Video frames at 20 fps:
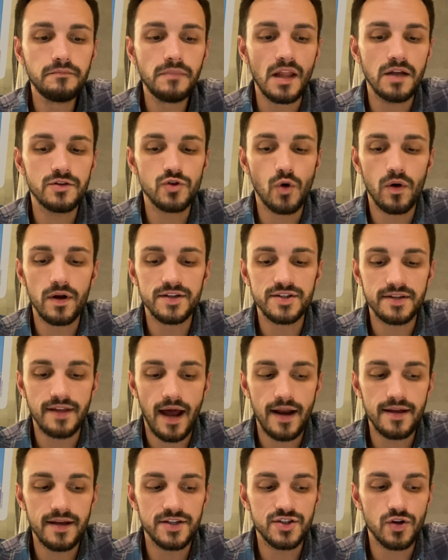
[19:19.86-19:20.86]
Taurus,
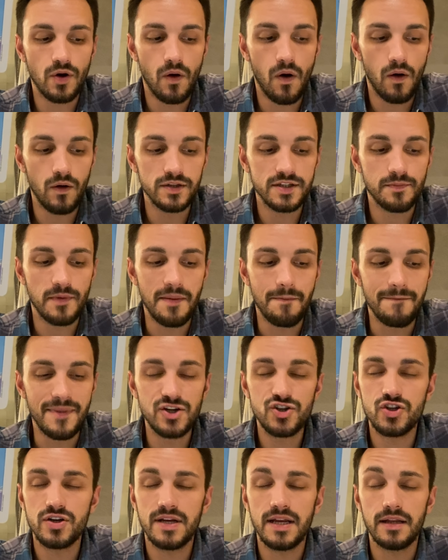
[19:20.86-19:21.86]
that is your ultimate
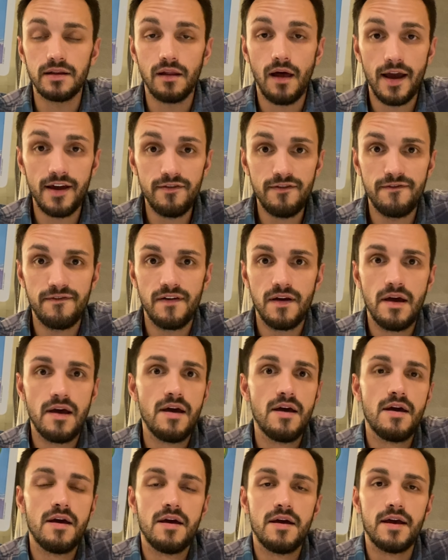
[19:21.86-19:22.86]
mission in life,
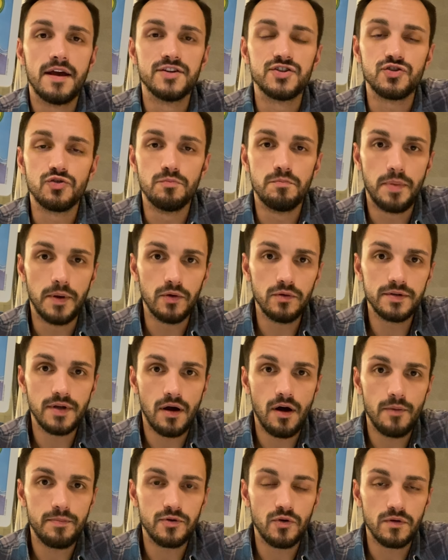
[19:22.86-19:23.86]
is to build
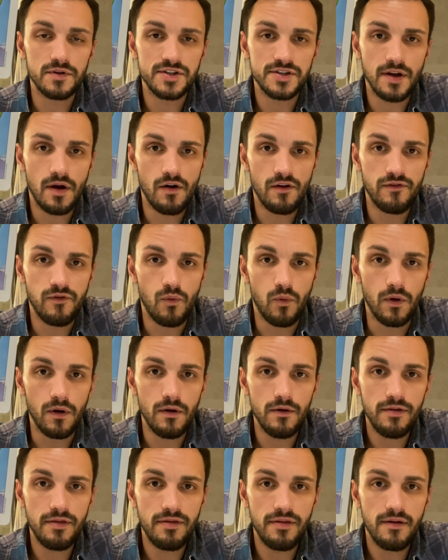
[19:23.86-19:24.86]
up your
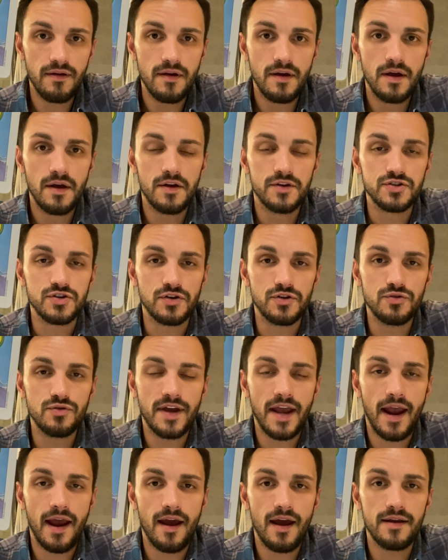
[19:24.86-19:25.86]
self-worth so you
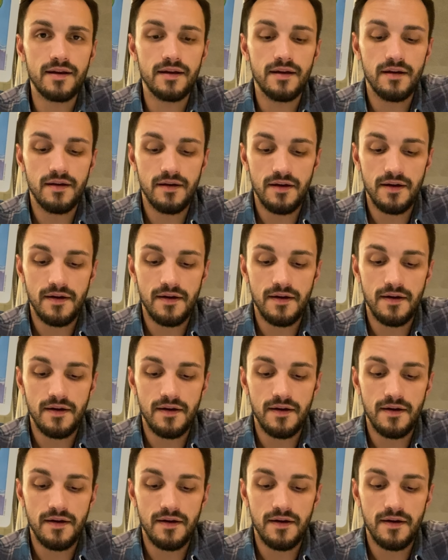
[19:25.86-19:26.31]
can